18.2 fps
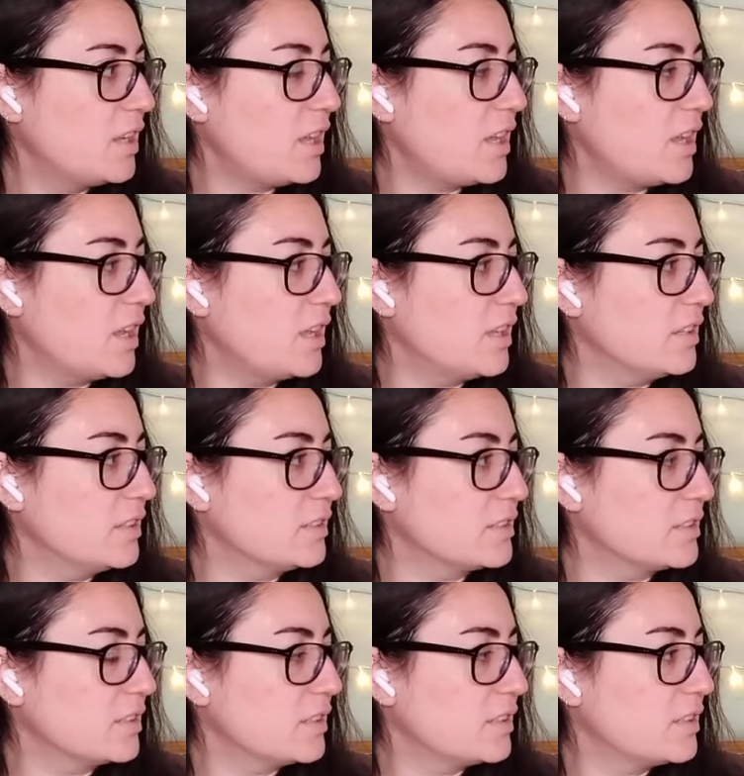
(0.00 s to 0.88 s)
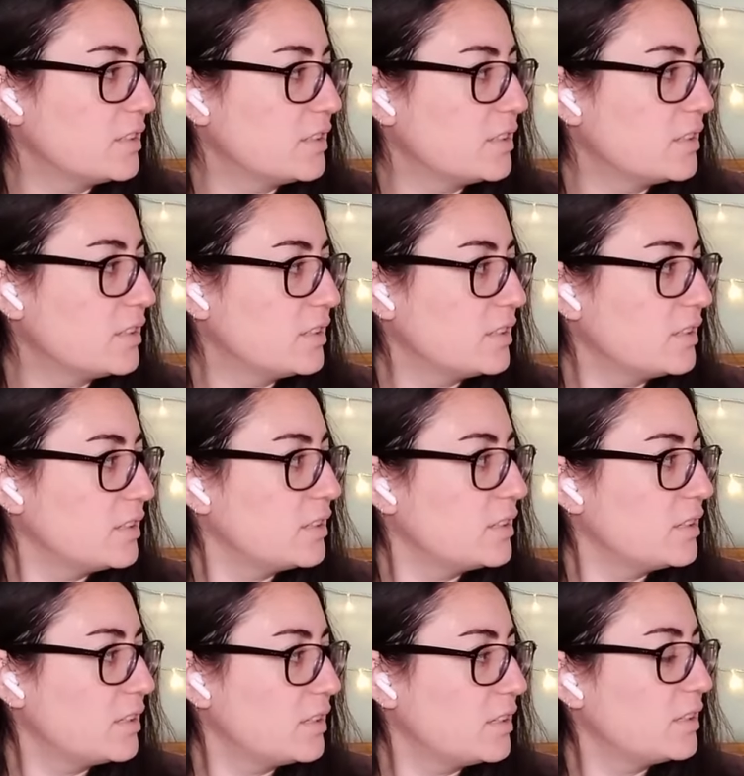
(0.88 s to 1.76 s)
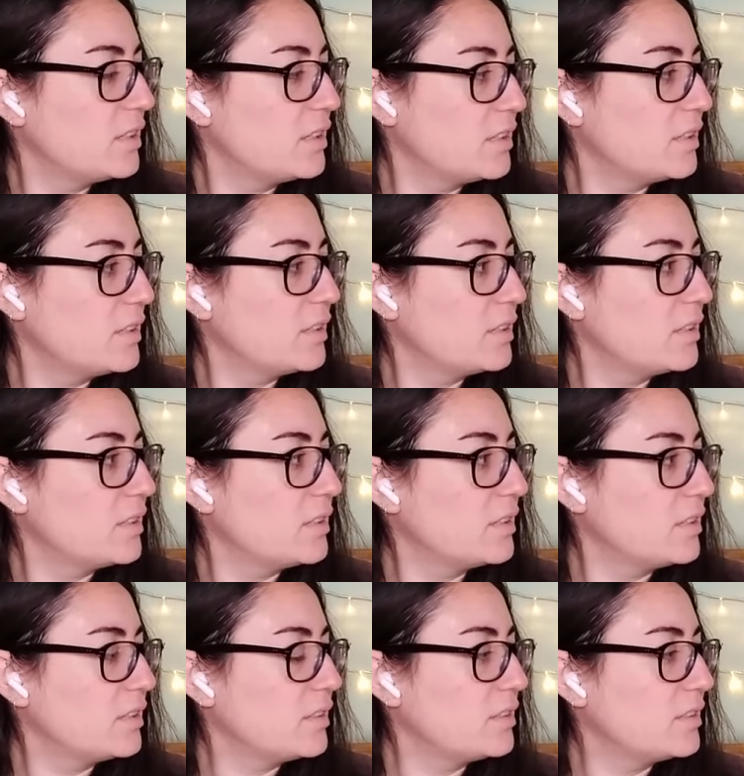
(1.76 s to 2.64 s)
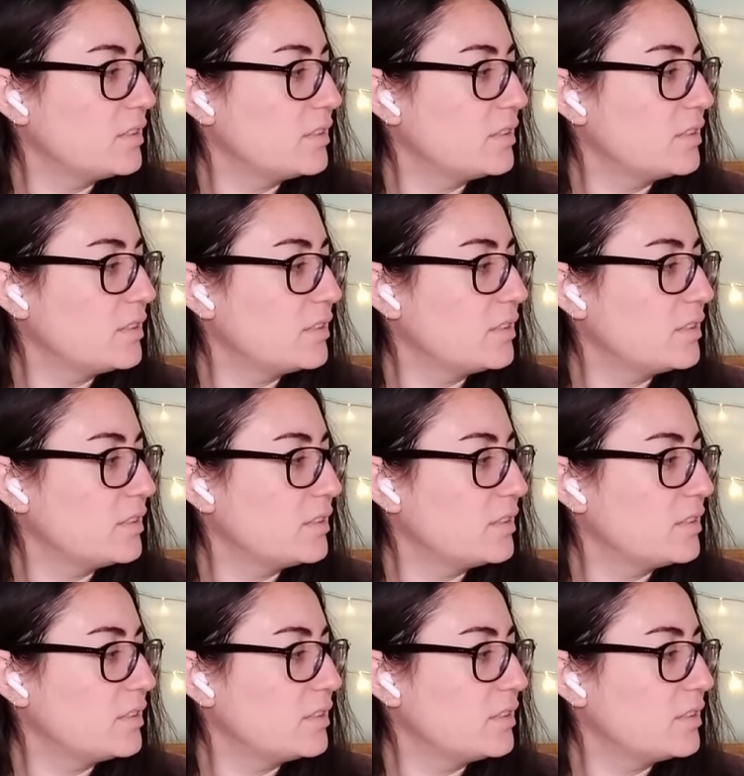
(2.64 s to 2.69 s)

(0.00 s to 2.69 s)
[no speech]